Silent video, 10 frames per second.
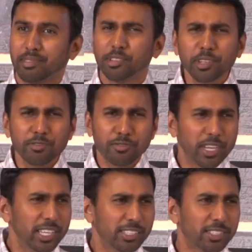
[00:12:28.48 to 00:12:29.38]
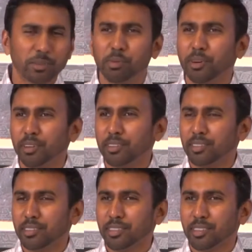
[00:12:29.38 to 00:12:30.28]
It's only reasonable
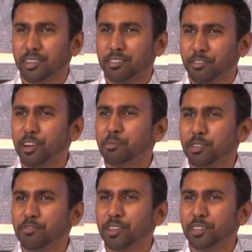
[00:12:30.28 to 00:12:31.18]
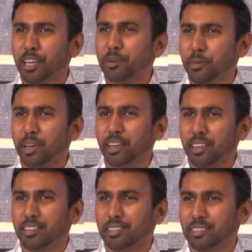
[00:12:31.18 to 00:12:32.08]
for him to feel that way.